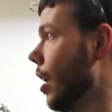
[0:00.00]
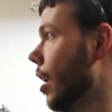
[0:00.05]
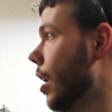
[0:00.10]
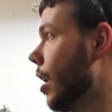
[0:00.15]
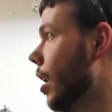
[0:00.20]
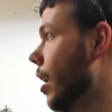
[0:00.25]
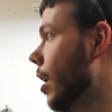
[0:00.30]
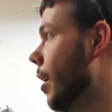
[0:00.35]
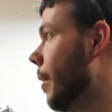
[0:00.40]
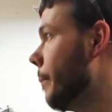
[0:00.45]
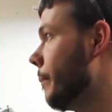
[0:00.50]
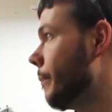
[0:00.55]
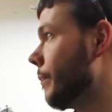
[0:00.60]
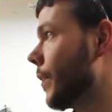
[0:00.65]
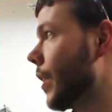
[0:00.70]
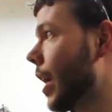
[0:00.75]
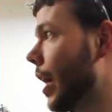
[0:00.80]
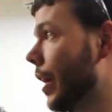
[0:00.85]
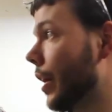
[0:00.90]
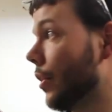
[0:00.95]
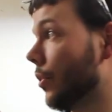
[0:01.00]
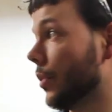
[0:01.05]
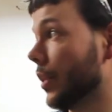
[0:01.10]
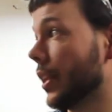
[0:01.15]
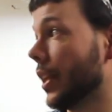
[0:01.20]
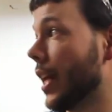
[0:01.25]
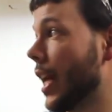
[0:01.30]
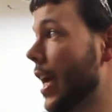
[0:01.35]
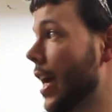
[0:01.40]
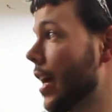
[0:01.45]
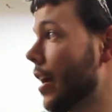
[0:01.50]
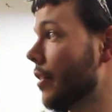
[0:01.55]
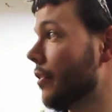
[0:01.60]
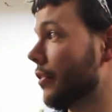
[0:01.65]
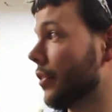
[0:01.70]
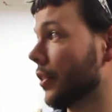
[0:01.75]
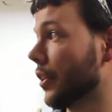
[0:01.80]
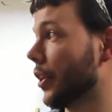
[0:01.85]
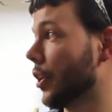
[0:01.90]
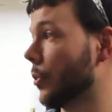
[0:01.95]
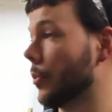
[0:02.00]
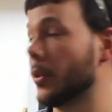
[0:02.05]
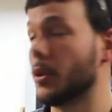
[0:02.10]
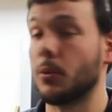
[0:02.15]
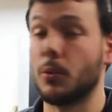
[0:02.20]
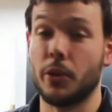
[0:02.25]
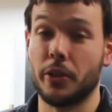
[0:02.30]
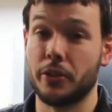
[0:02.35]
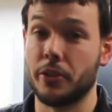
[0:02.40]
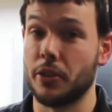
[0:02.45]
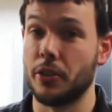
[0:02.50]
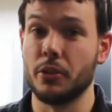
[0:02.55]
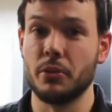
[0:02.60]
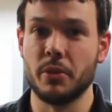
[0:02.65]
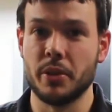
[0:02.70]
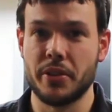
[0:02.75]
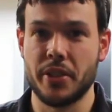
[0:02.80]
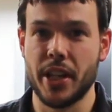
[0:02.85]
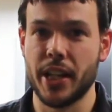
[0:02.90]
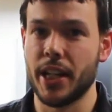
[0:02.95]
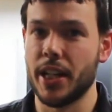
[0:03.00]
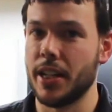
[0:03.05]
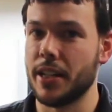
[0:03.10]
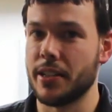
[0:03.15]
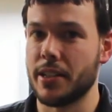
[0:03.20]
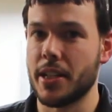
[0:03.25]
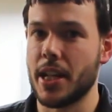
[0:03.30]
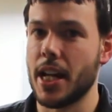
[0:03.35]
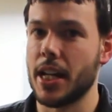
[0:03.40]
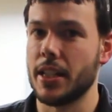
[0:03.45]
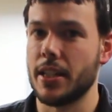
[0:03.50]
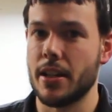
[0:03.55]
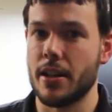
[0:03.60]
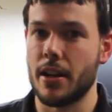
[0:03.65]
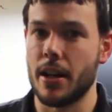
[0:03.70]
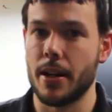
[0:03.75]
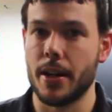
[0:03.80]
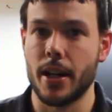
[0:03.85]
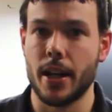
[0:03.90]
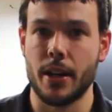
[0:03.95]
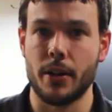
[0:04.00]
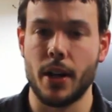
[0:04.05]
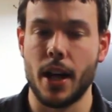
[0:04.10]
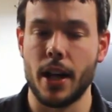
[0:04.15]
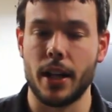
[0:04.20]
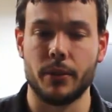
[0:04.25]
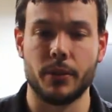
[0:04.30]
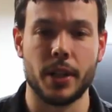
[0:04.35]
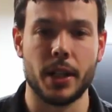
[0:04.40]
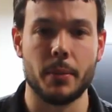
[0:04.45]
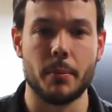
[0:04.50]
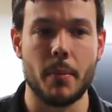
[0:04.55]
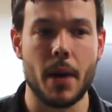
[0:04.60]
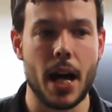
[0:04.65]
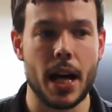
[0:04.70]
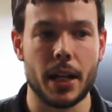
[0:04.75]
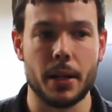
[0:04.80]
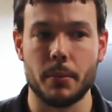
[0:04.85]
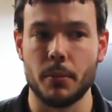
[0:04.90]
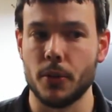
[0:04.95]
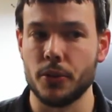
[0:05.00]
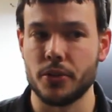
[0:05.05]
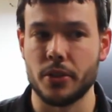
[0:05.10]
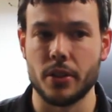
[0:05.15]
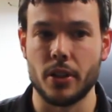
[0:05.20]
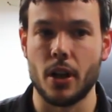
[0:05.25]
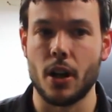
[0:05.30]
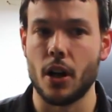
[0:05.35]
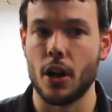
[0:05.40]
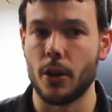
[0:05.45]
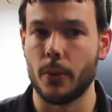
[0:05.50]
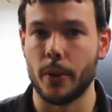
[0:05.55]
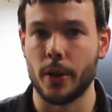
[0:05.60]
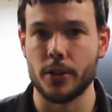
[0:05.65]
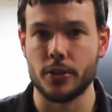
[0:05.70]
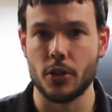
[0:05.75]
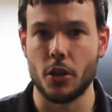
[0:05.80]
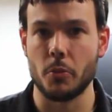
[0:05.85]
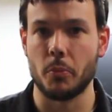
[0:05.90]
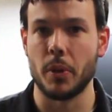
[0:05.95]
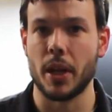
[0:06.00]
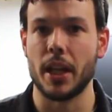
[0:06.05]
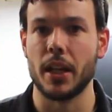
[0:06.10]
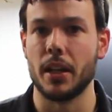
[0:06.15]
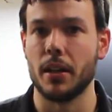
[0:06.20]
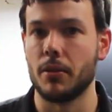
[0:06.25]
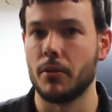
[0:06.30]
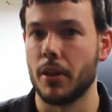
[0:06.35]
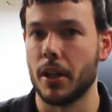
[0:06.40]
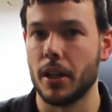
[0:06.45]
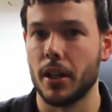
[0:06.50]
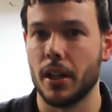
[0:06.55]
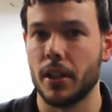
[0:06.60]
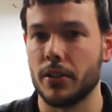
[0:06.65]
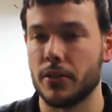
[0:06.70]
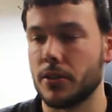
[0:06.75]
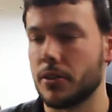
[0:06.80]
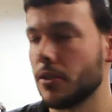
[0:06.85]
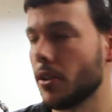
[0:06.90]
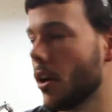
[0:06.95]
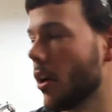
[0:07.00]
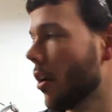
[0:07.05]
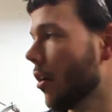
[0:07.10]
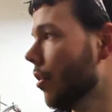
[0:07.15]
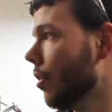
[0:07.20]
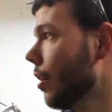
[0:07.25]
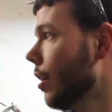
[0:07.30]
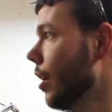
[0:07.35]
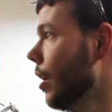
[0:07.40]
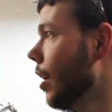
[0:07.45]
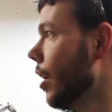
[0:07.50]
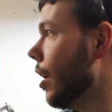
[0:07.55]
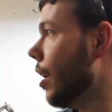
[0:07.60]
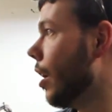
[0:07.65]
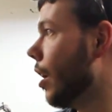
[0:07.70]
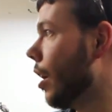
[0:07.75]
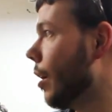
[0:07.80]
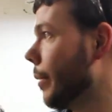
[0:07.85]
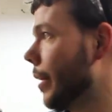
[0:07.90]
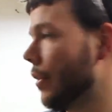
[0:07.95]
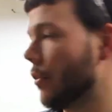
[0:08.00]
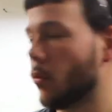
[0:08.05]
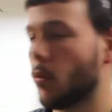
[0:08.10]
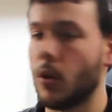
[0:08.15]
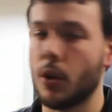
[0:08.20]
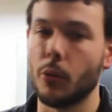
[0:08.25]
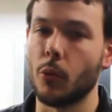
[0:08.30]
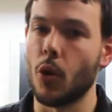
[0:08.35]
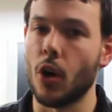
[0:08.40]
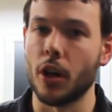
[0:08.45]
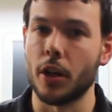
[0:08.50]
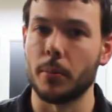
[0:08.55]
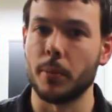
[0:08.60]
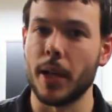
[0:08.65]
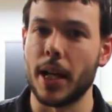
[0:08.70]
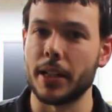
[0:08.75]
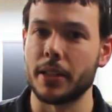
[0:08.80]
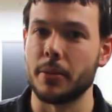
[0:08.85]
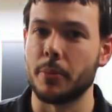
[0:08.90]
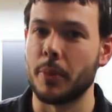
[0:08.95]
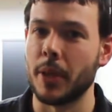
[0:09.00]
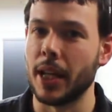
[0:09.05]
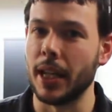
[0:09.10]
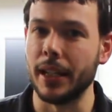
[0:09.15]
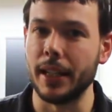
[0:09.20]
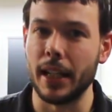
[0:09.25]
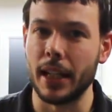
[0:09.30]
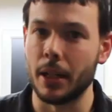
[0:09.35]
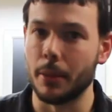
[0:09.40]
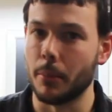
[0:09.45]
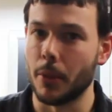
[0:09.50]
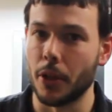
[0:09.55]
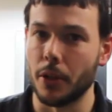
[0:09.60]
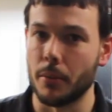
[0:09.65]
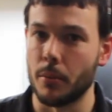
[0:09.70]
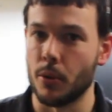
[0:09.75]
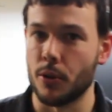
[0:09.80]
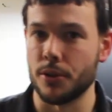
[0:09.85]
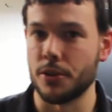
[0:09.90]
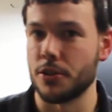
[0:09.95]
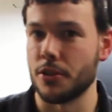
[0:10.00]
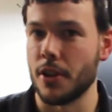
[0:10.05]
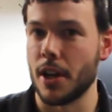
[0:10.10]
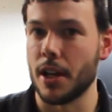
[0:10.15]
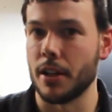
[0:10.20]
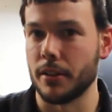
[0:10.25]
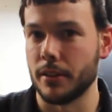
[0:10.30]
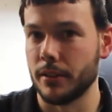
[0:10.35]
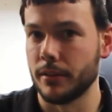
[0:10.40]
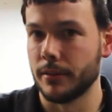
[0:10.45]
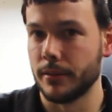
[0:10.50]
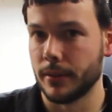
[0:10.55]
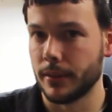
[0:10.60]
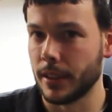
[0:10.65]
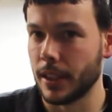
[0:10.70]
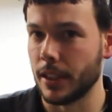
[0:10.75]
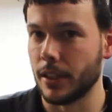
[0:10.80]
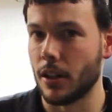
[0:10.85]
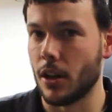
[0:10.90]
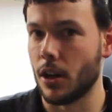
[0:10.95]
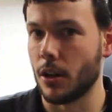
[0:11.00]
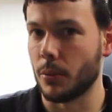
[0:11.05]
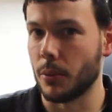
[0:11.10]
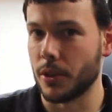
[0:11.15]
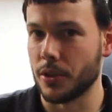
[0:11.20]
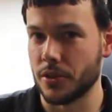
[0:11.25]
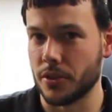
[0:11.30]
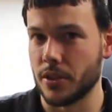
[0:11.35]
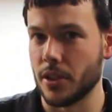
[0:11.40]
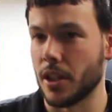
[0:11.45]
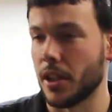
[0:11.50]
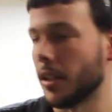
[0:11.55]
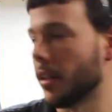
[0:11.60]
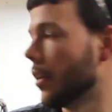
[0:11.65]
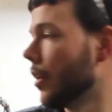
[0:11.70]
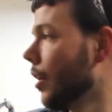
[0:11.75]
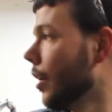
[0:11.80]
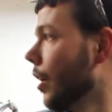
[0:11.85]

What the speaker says: I only have a little bit of work to do once I get inside there. I already modded most of the hardware, is all painted, ready to install. I have one water block to paint and a motherboard shroud, and then the hardware is done.